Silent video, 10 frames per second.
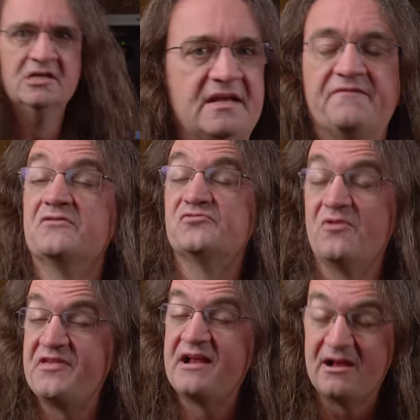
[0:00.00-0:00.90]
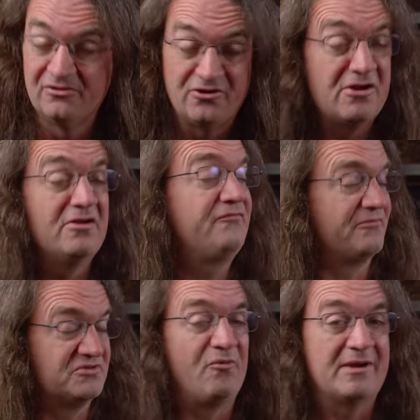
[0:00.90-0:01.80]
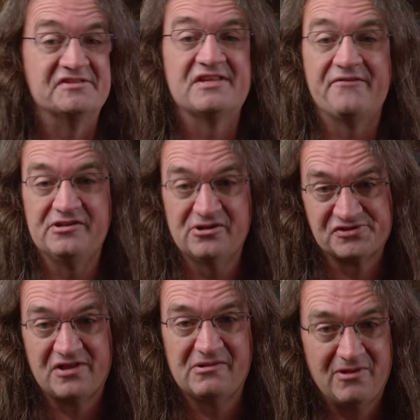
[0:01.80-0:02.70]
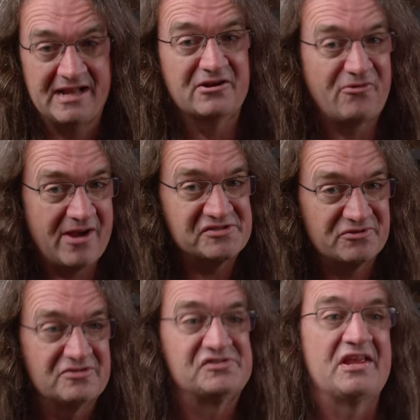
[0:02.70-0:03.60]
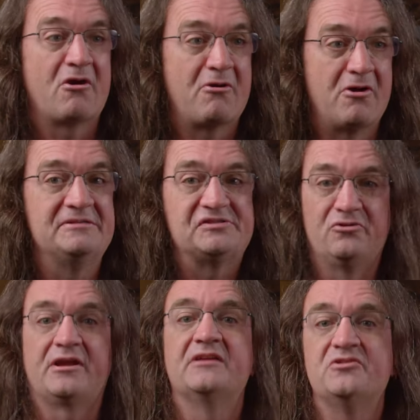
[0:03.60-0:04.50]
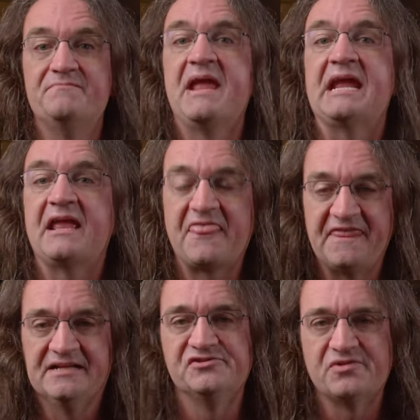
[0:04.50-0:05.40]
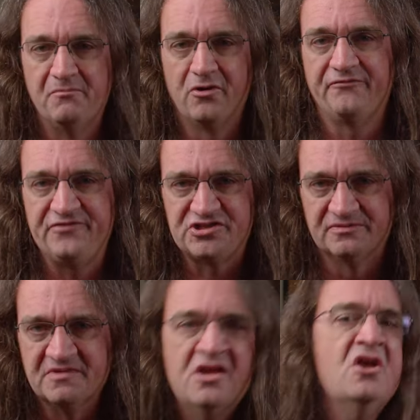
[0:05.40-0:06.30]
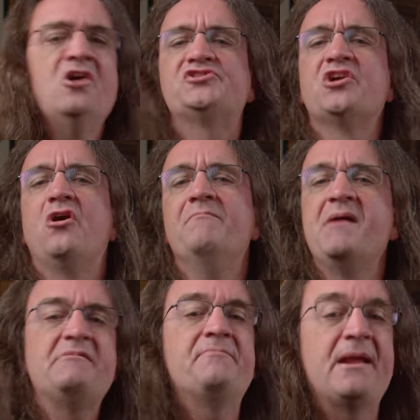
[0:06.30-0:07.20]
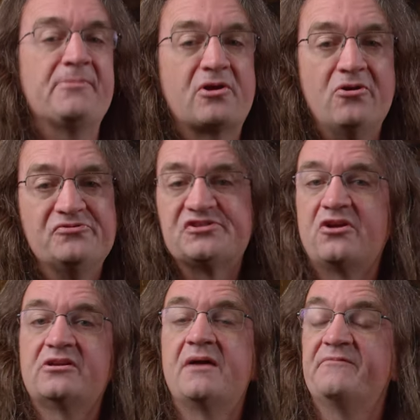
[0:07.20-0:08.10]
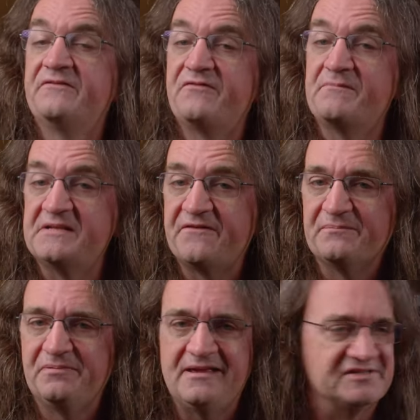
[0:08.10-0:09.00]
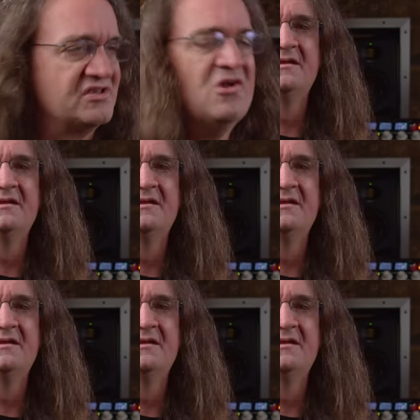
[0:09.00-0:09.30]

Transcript: If there's one thing I learned from 27 years on the line at Chrysler is they are always looking to make things more efficient. So maybe the paper cones started coming from a different place.